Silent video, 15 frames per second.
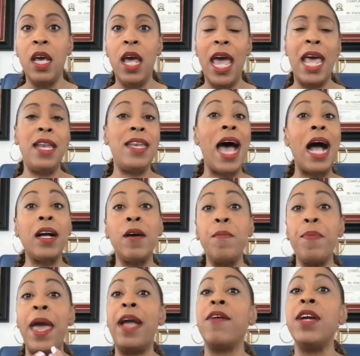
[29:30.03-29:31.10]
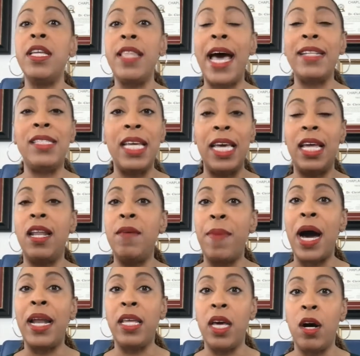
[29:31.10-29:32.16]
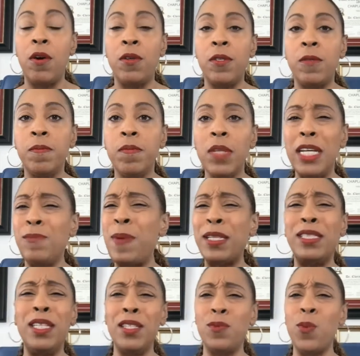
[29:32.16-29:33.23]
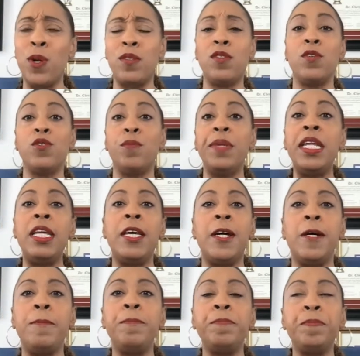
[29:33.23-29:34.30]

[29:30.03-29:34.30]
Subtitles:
and not comparing that to anybody else, especially in this world of social media,